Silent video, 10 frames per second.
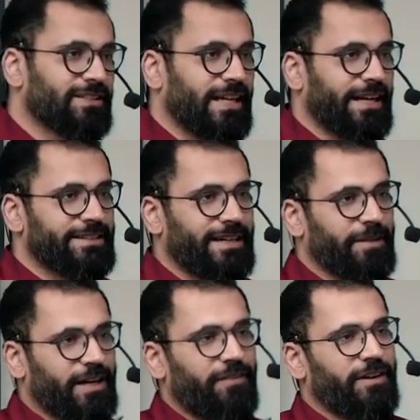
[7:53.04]
The second
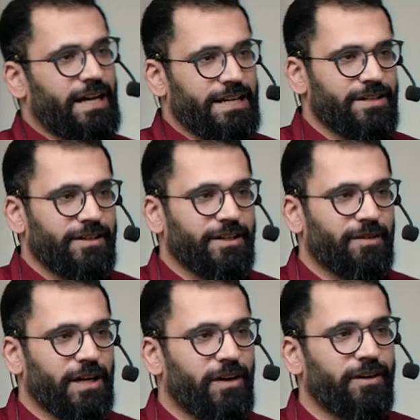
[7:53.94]
chapter after national
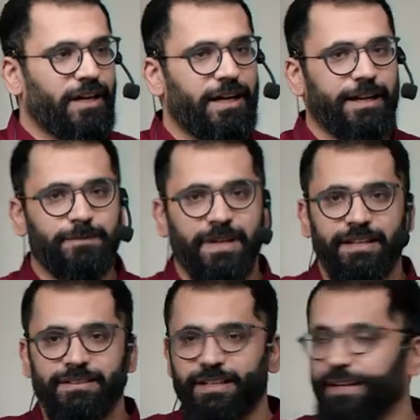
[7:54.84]
income accounting, it explains